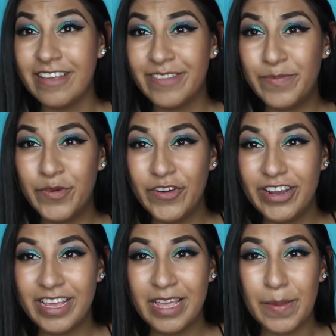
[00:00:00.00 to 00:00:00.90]
It's
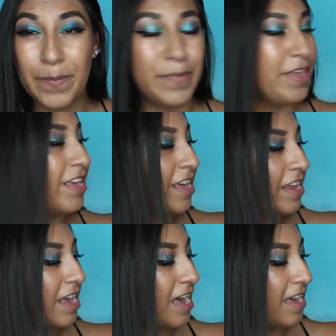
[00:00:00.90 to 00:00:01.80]
pretty big.
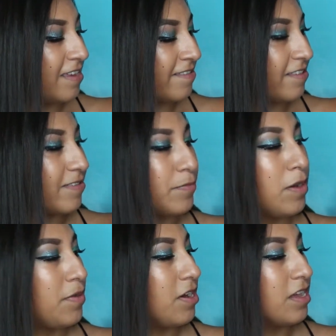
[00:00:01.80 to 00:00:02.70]
It has a
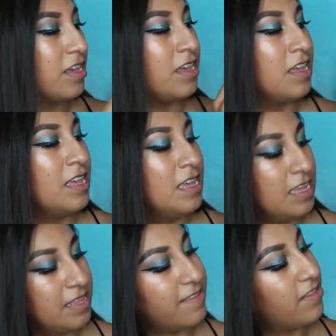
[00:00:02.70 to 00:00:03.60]
small pocket,
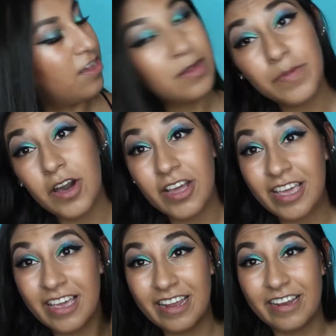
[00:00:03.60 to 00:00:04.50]
this long
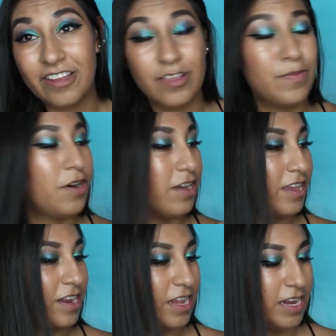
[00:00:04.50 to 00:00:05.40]
pocket and another
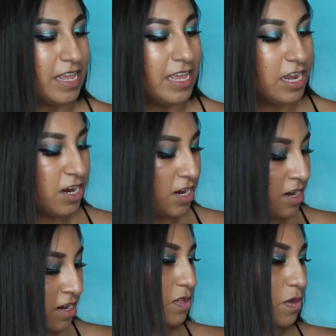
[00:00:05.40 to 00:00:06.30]
pocket in
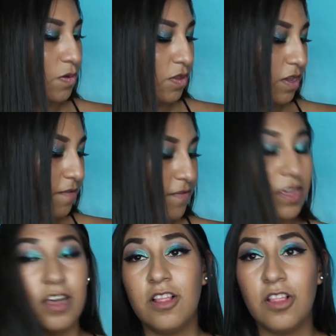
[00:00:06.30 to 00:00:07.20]
here. So you can
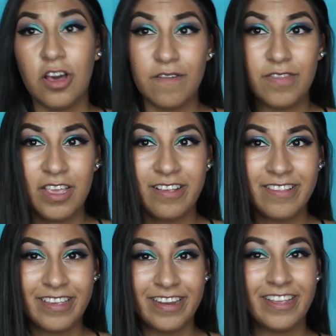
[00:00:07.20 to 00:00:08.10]
fit a lot of things
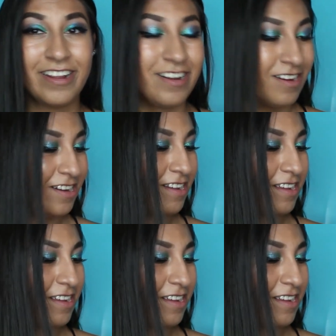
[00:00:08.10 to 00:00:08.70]
in here.